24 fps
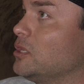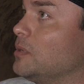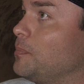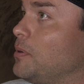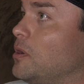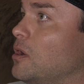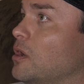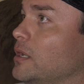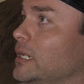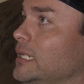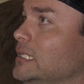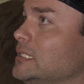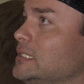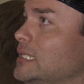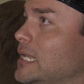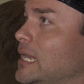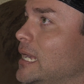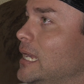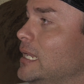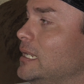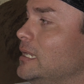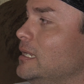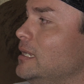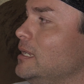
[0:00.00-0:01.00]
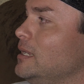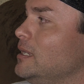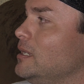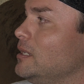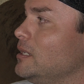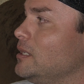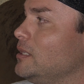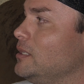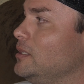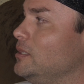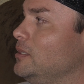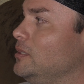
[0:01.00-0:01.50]
parties that
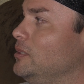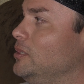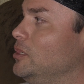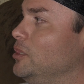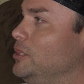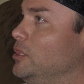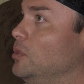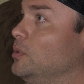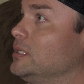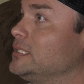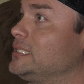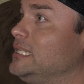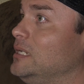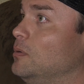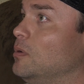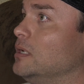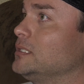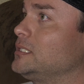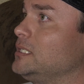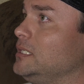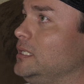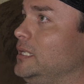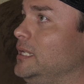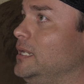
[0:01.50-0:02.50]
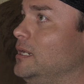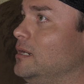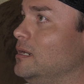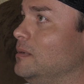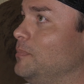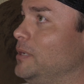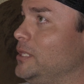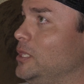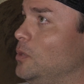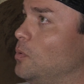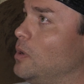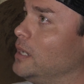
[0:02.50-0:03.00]
you only see once a
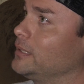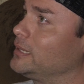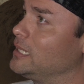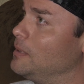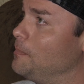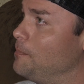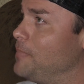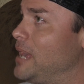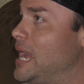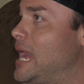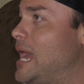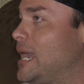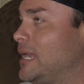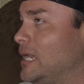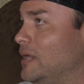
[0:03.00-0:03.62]
year, but you want them back